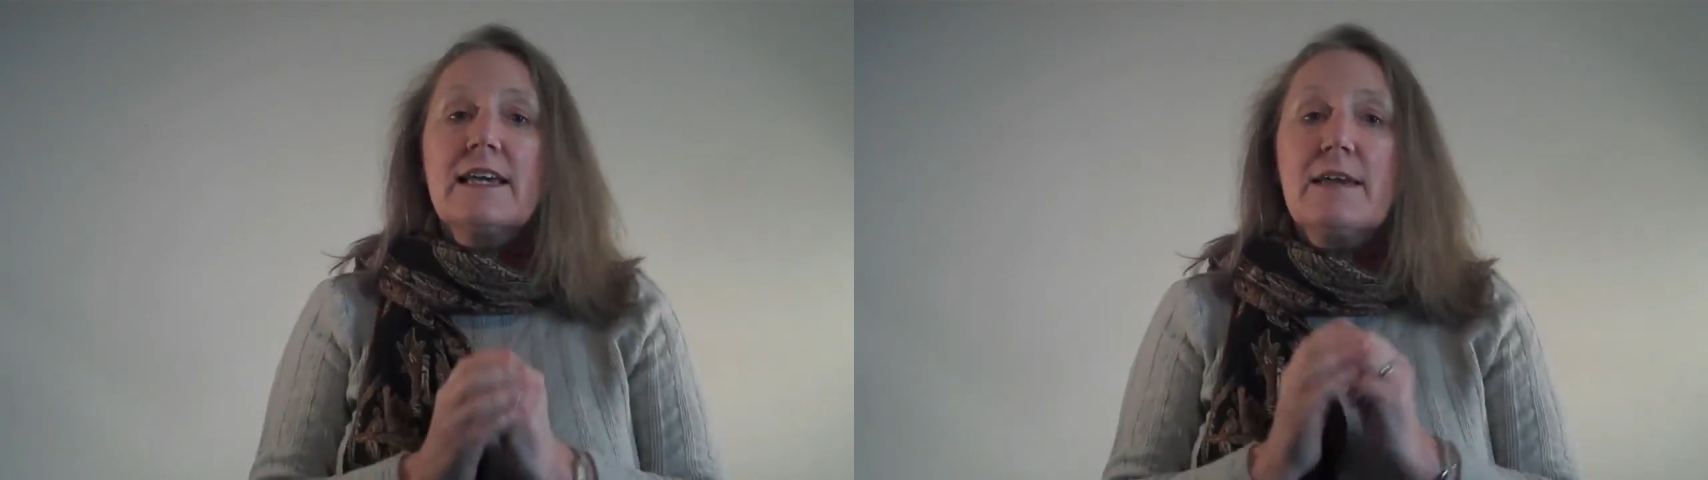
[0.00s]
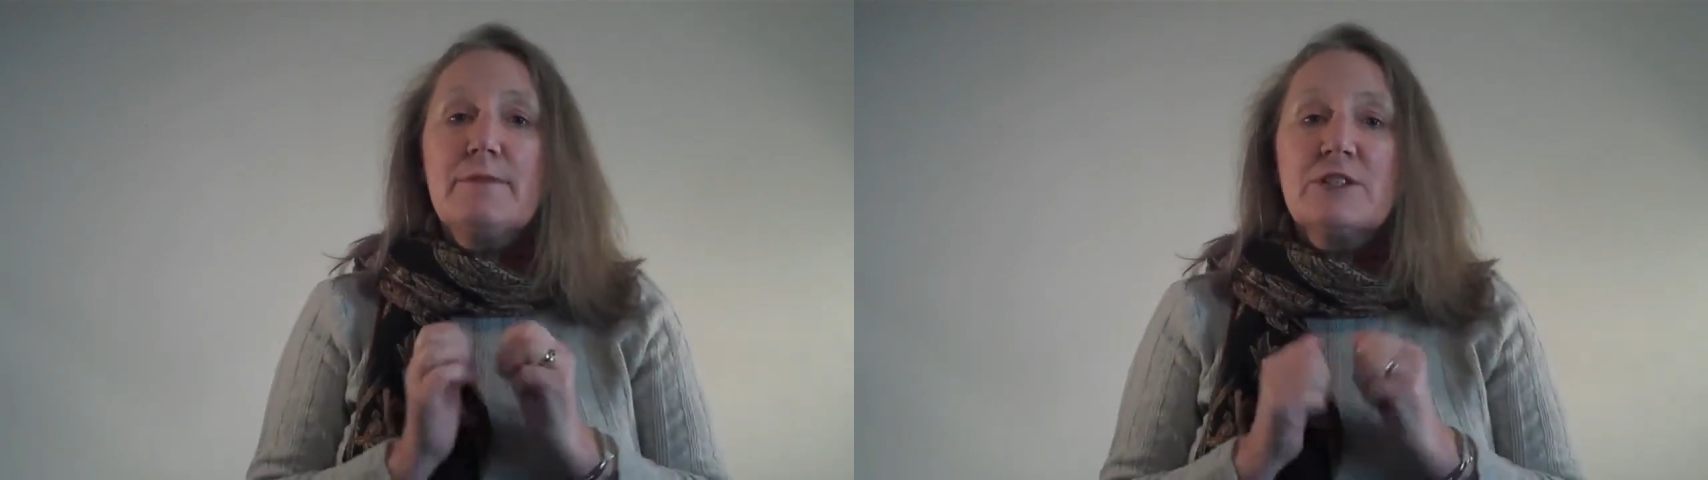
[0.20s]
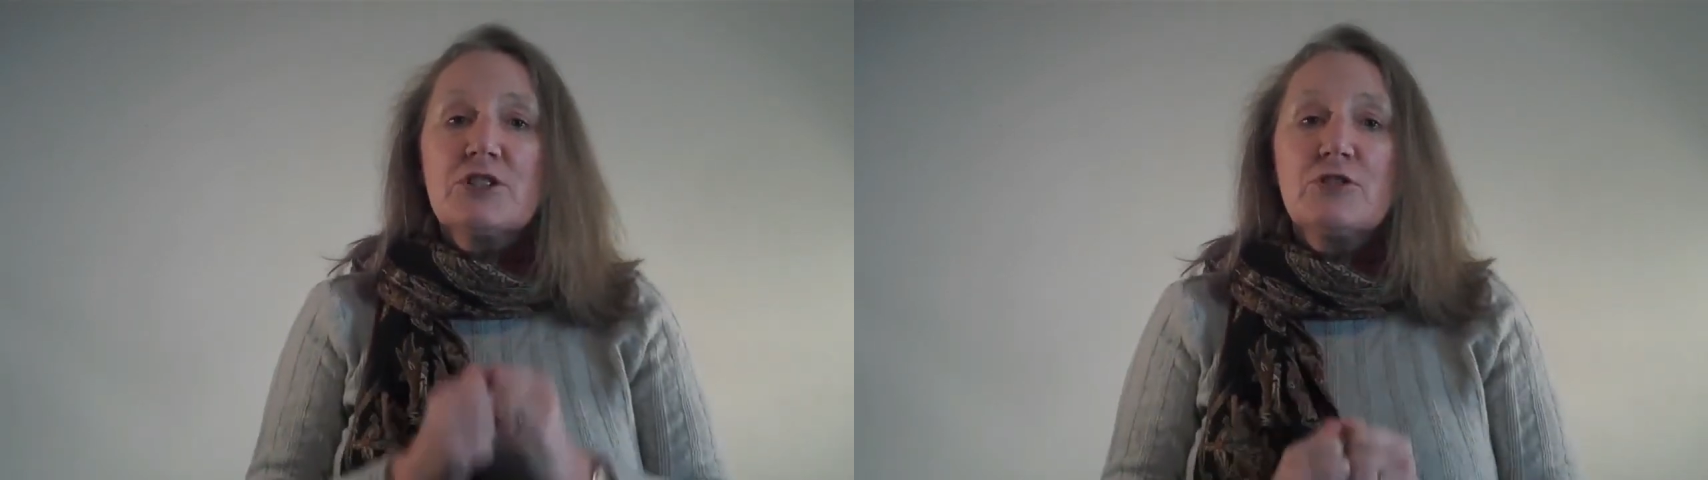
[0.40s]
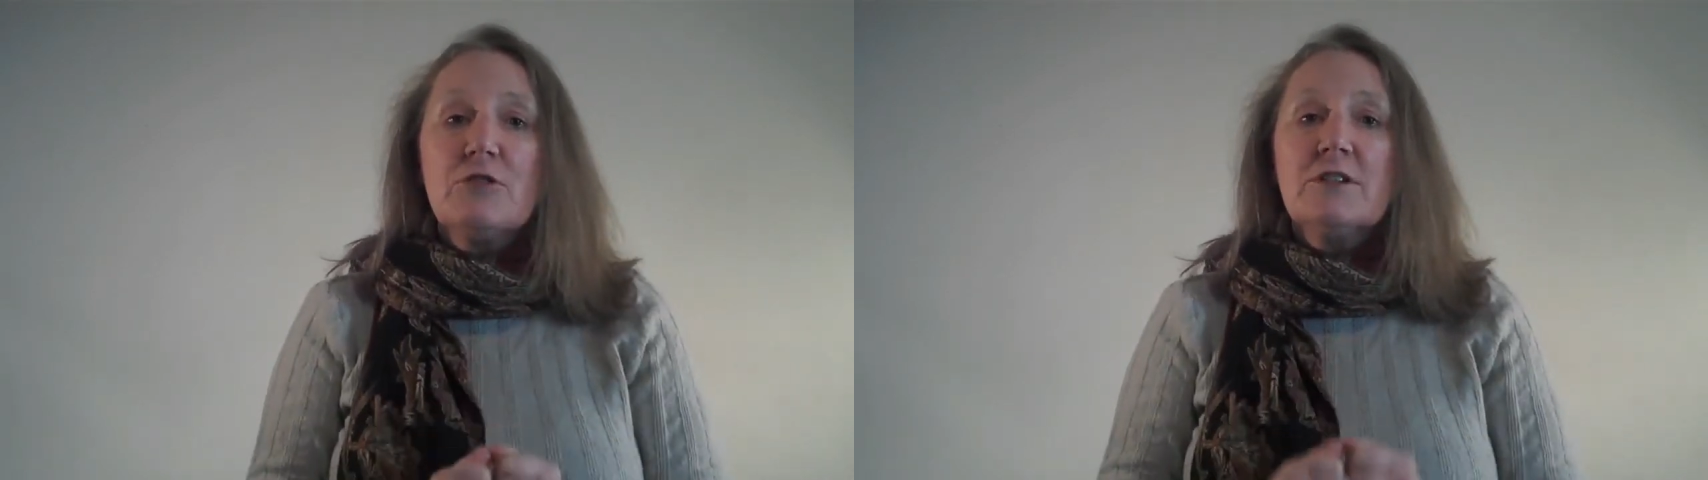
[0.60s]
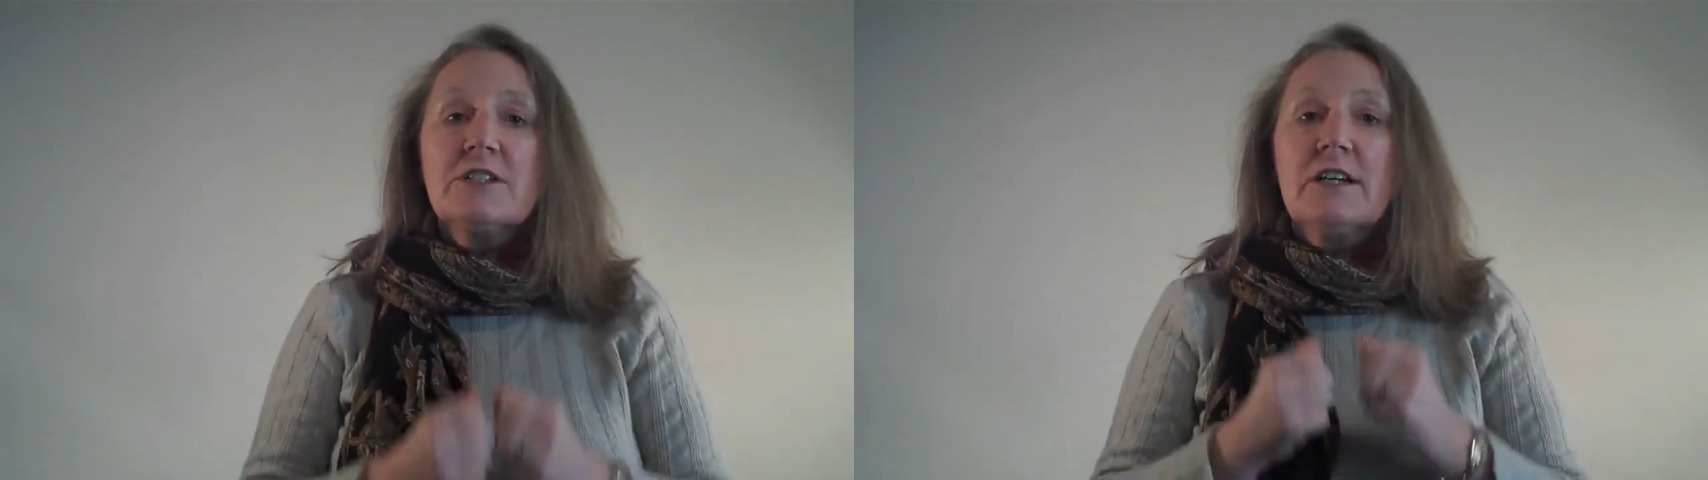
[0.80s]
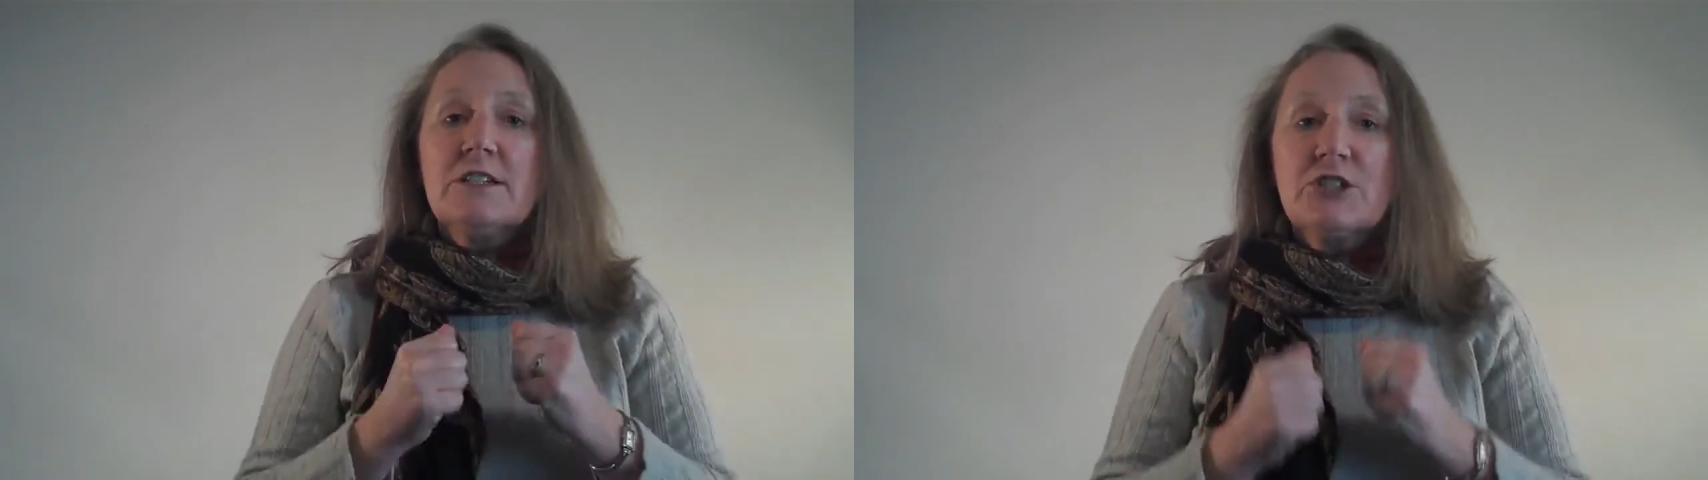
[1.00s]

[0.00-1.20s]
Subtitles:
Keep it short,